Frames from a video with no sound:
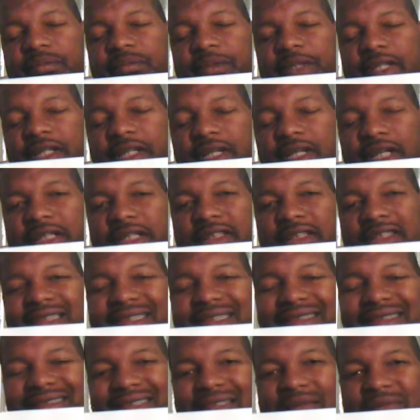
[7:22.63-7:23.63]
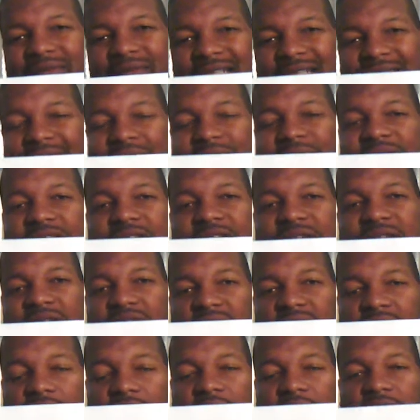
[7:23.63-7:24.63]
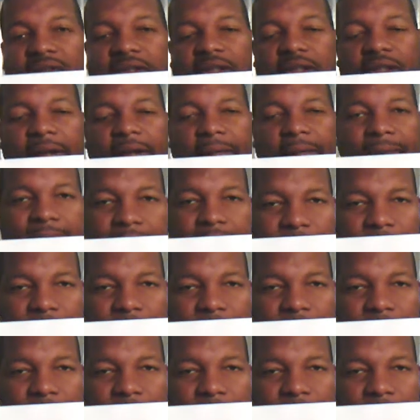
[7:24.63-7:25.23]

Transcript: Because sometimes you go over